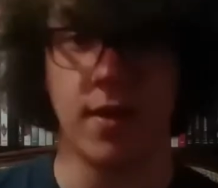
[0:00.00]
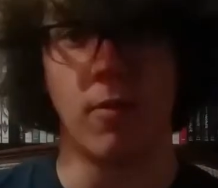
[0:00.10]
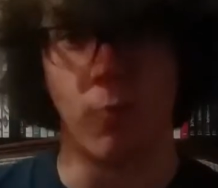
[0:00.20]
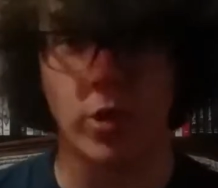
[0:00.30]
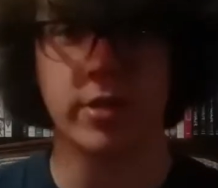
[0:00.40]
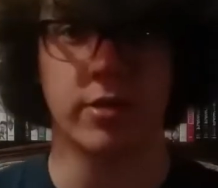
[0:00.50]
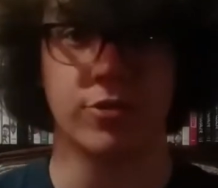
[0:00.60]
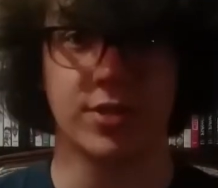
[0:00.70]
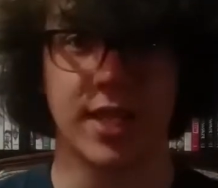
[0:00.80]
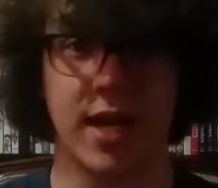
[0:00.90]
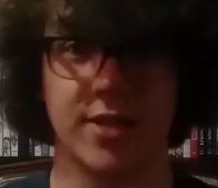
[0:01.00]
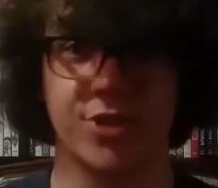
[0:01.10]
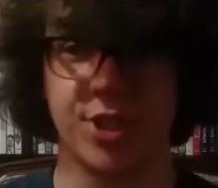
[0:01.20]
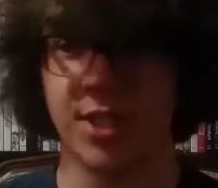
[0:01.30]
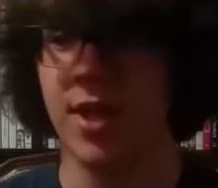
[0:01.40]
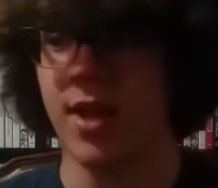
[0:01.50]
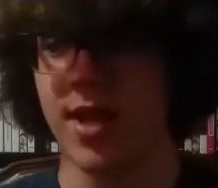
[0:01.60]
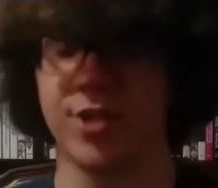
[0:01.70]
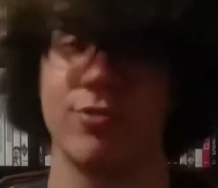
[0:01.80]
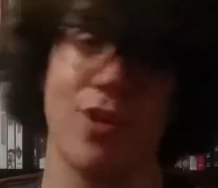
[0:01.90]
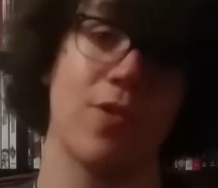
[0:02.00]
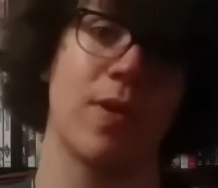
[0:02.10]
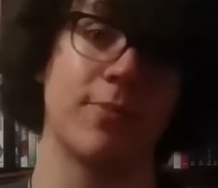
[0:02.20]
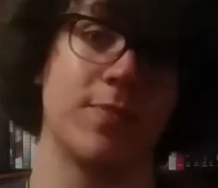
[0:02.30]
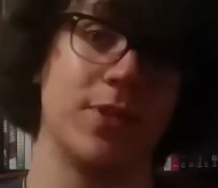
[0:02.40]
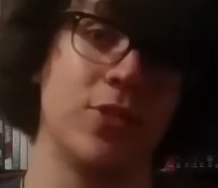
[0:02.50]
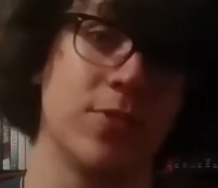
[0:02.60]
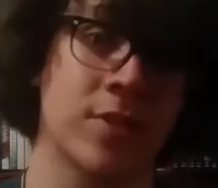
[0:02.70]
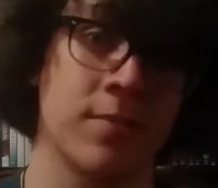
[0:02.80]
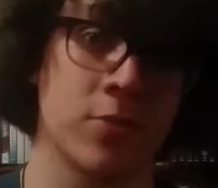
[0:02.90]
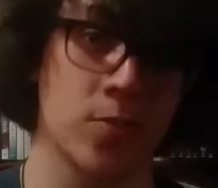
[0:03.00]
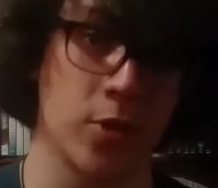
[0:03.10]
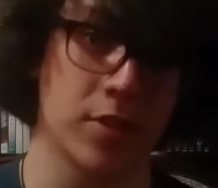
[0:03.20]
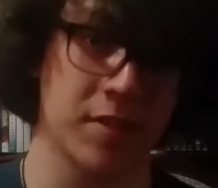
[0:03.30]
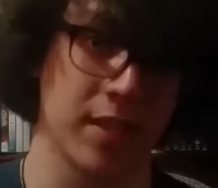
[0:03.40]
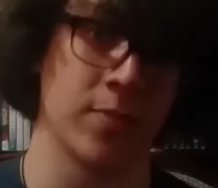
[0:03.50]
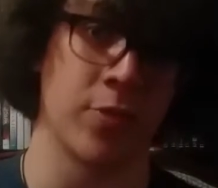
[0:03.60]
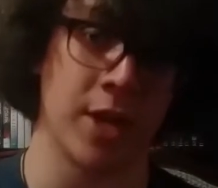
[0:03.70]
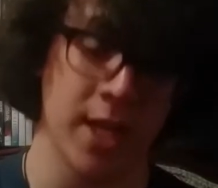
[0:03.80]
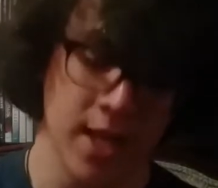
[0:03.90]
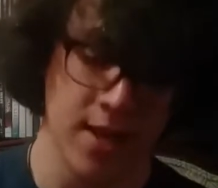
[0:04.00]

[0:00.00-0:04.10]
100 kanji, and you know I'm going to be doing something small to celebrate.